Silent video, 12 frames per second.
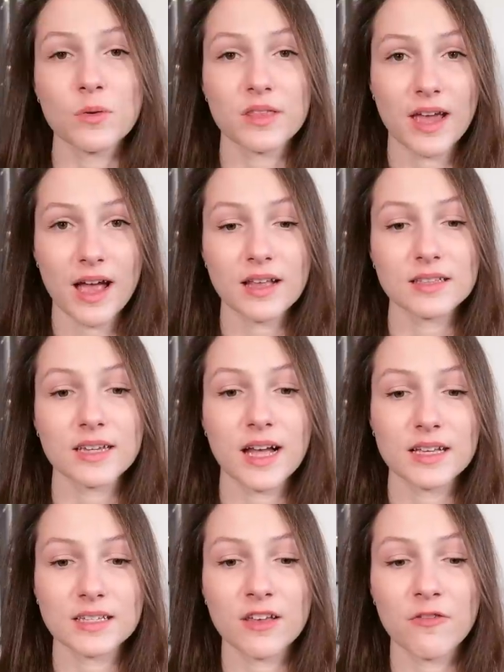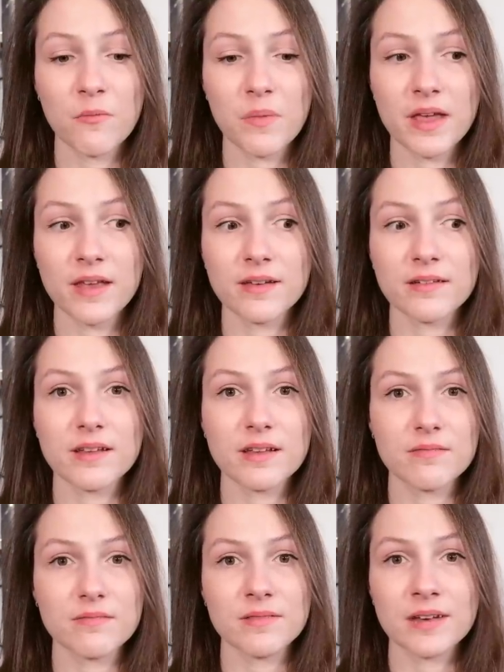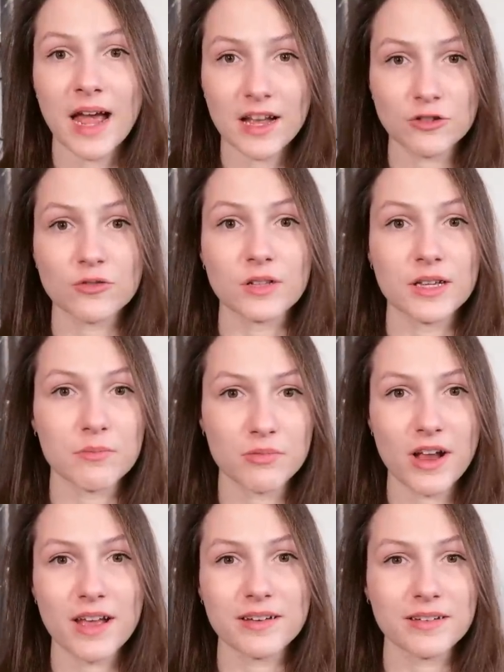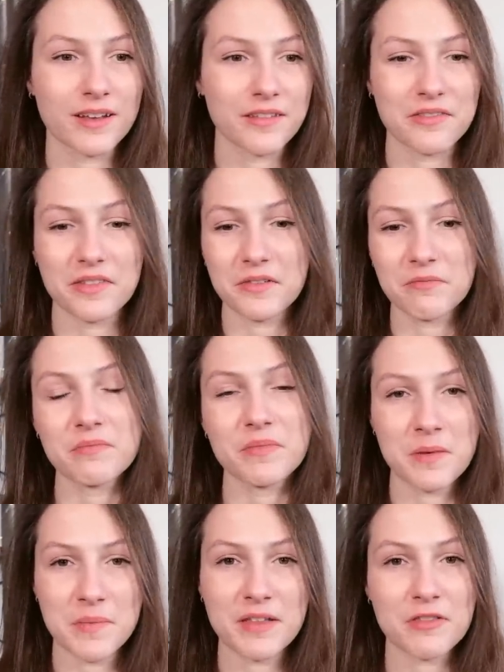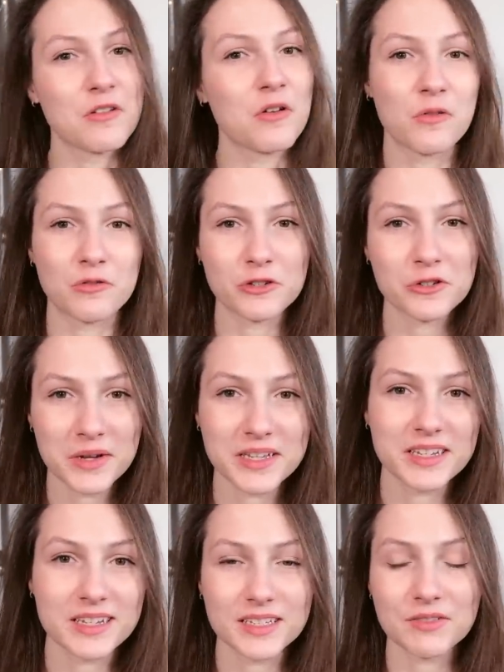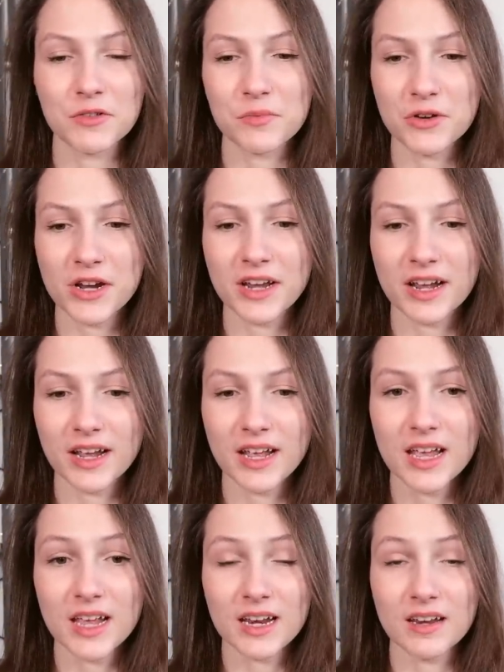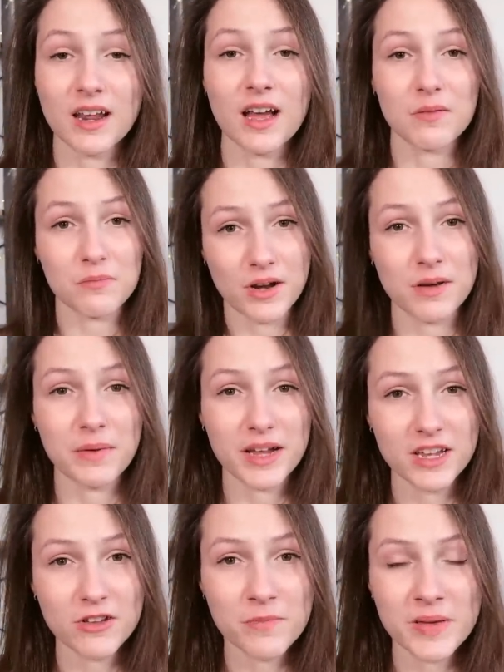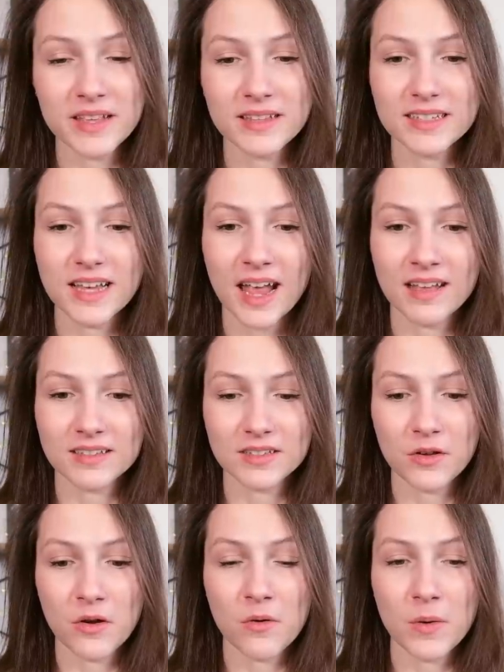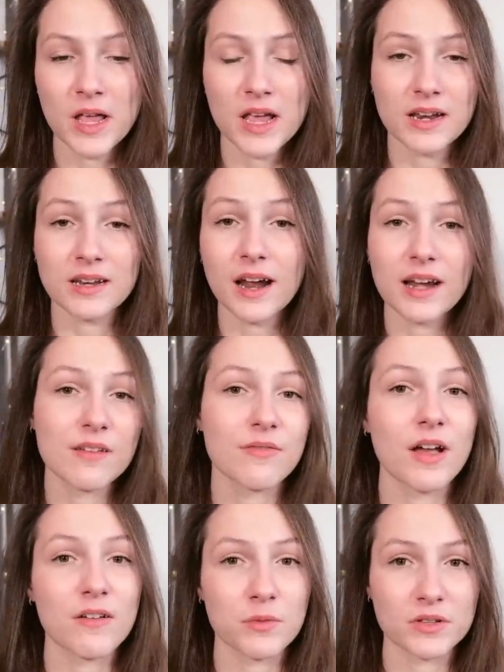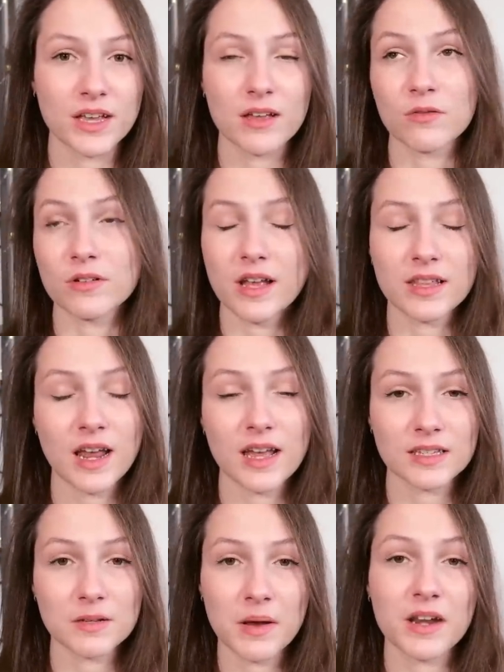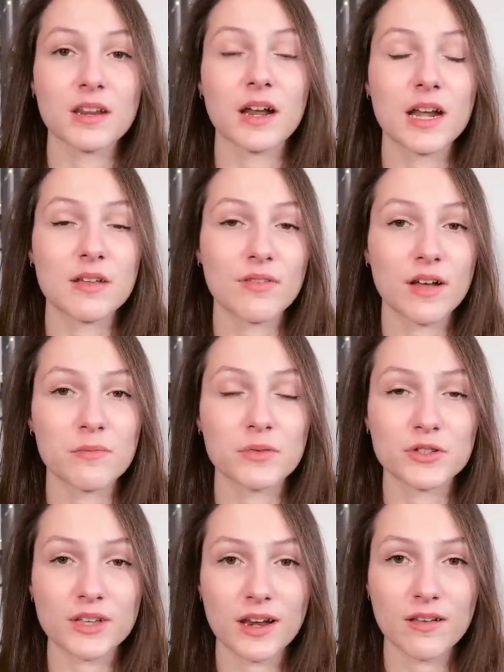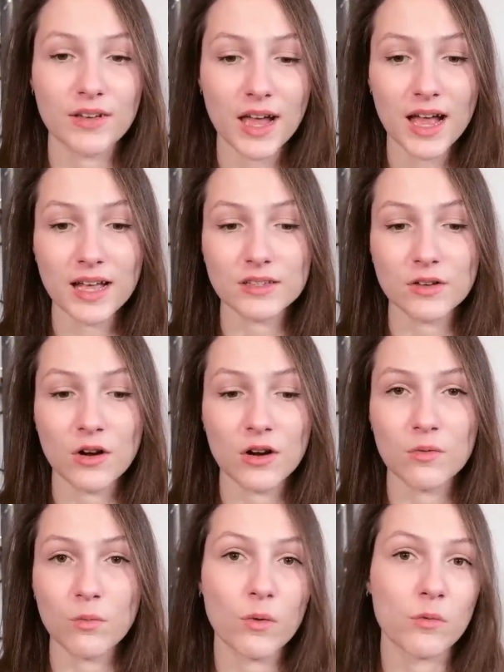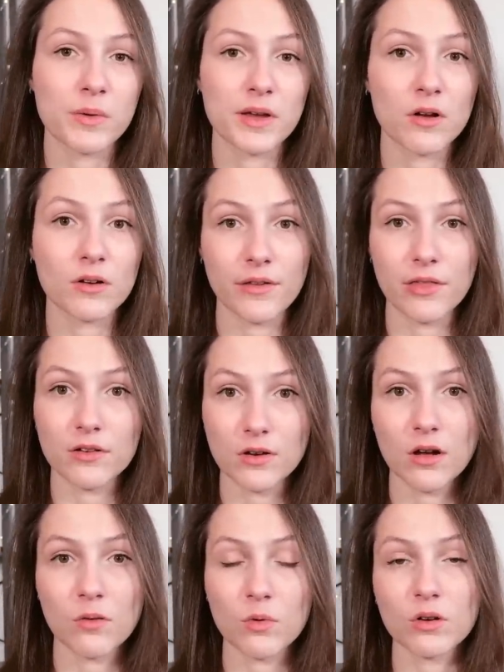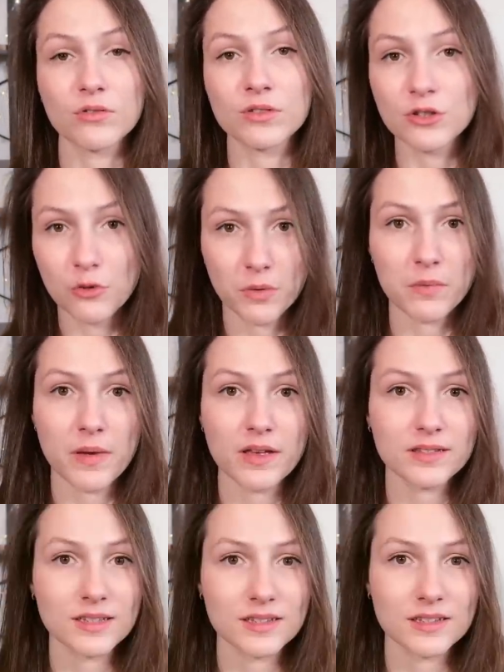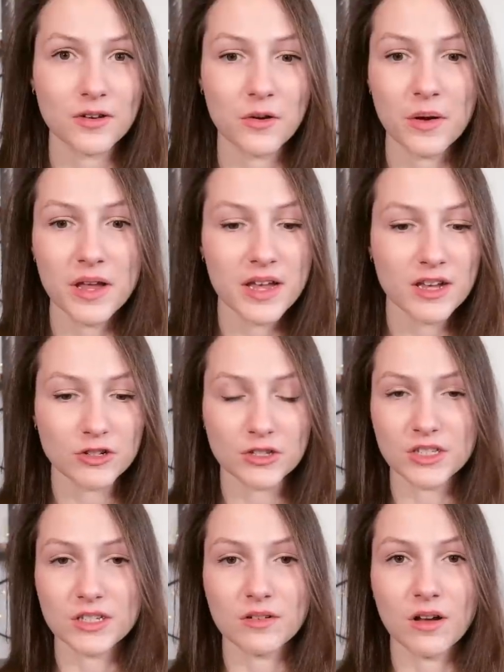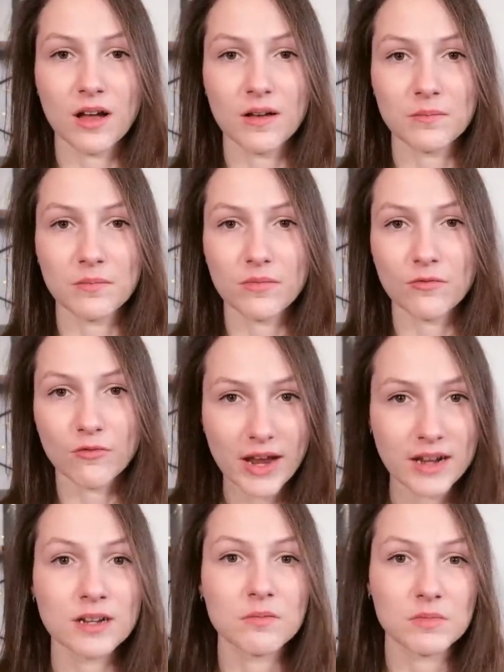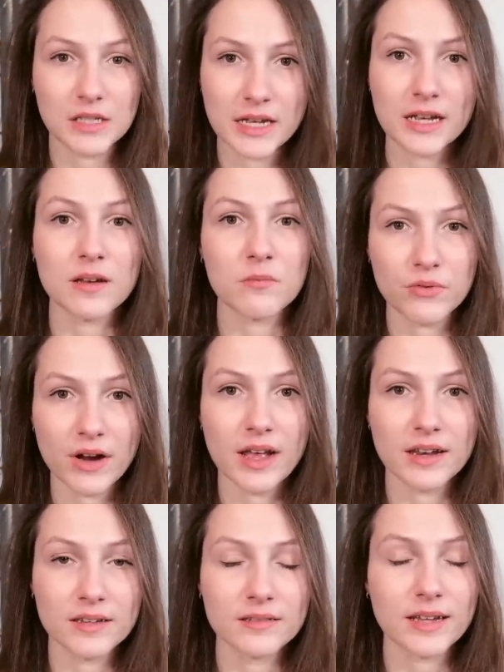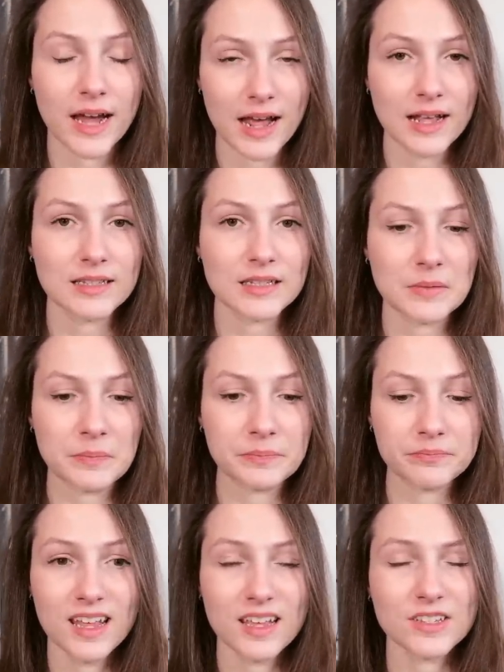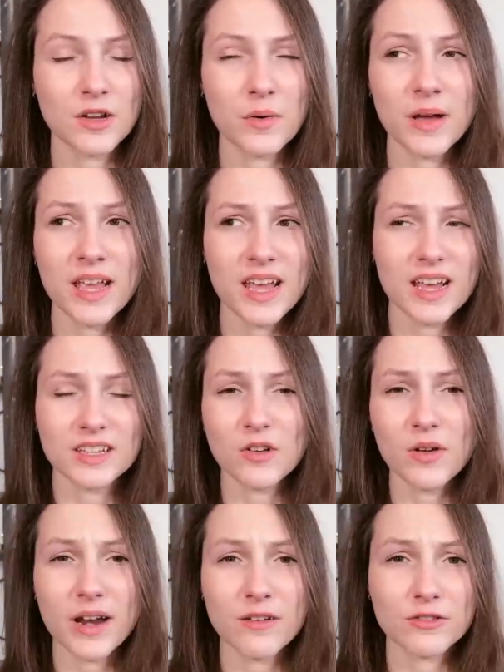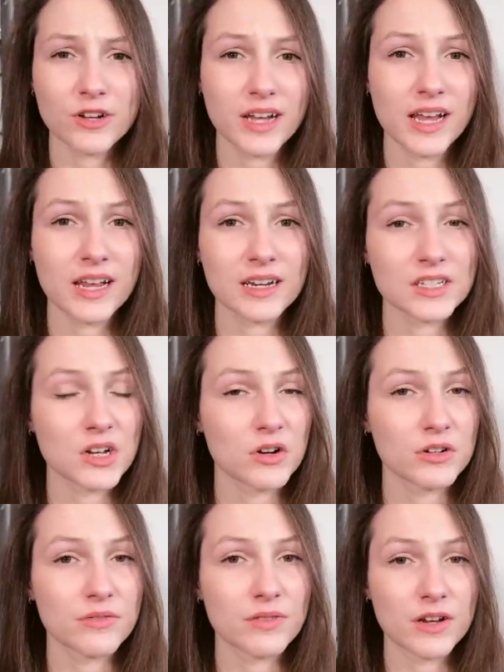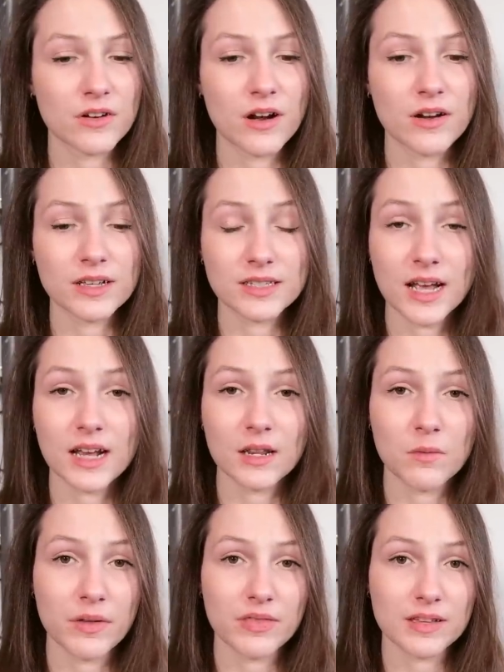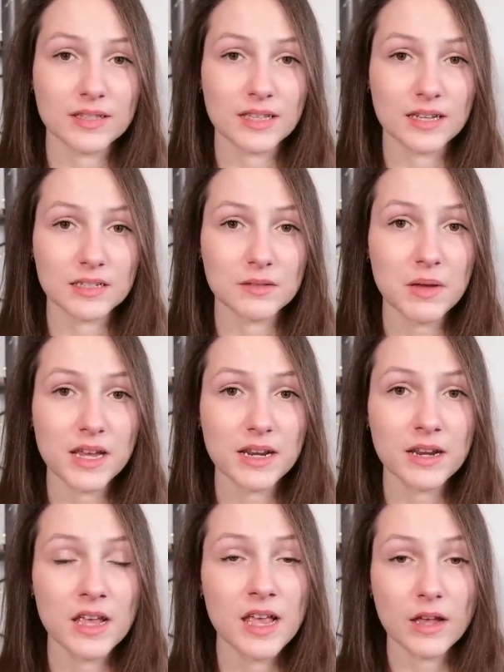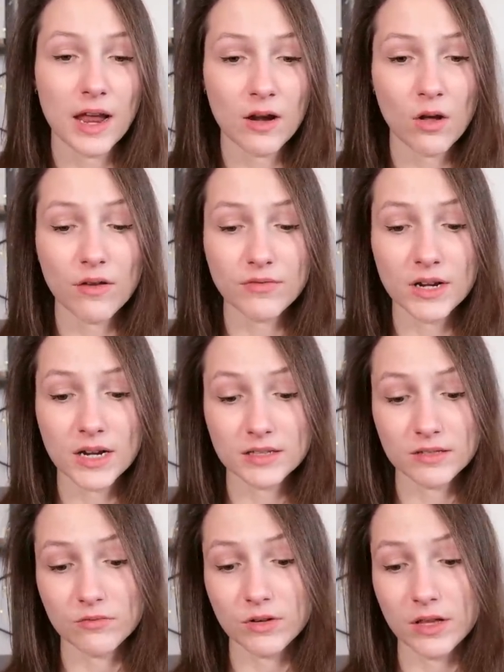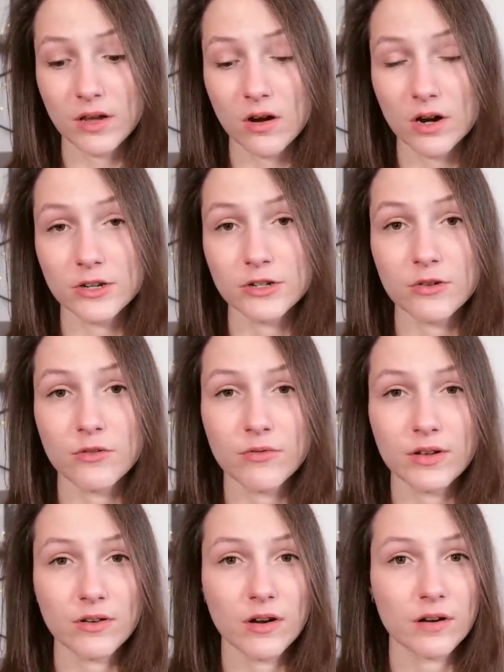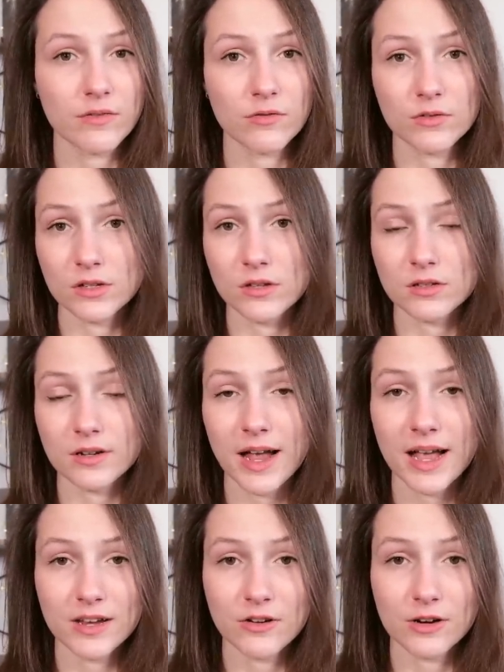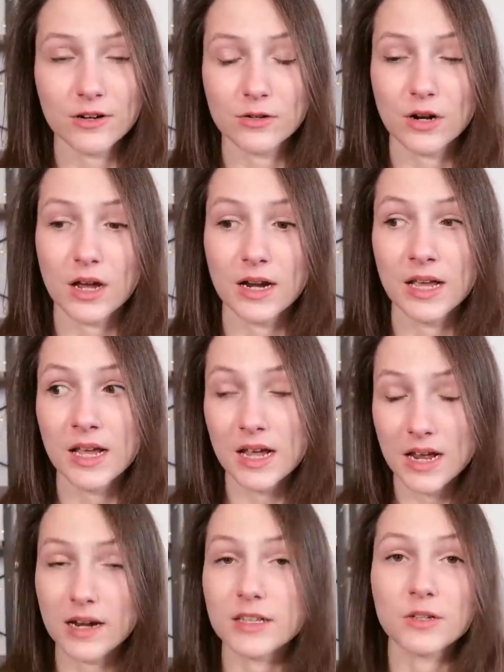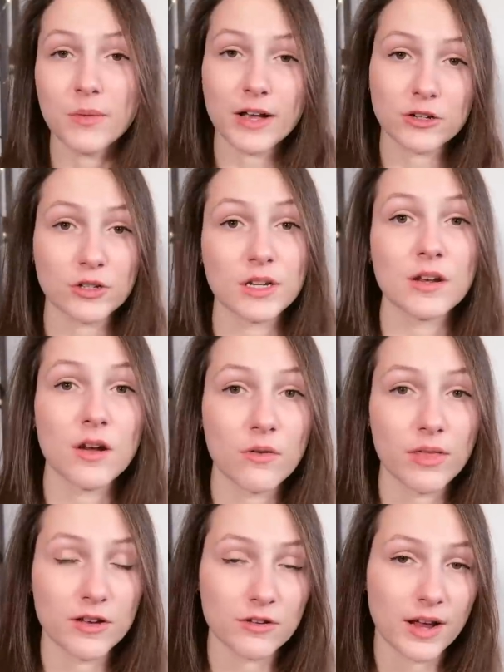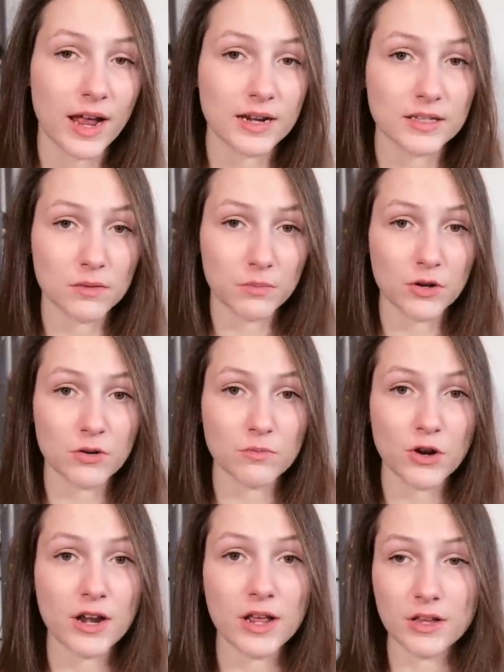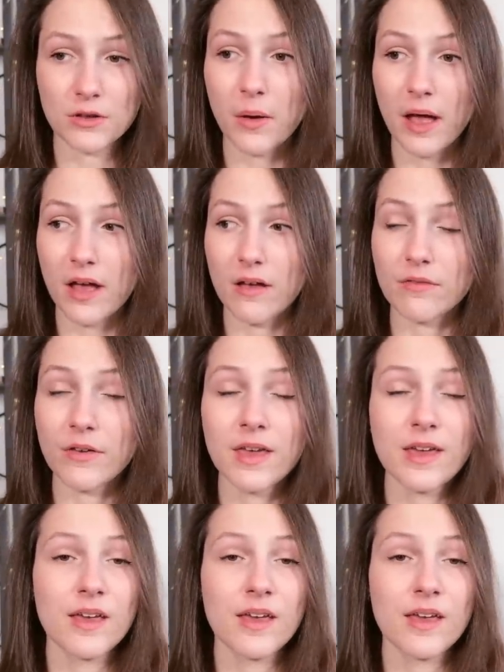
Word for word: with cats. Cats have been naturally bred. Uh, they, they made their own choices for breeding, not bred by humans. And so 95% or an estimated 95% of cats are what would be called in the dog world super mutts. So just um, randomly bred cats. So it's all kind of tricky and it's hard to figure out exactly what these things mean. And often it's really hard to figure out if the results are accurate or not unless you actually know that your cat is a purebred and you have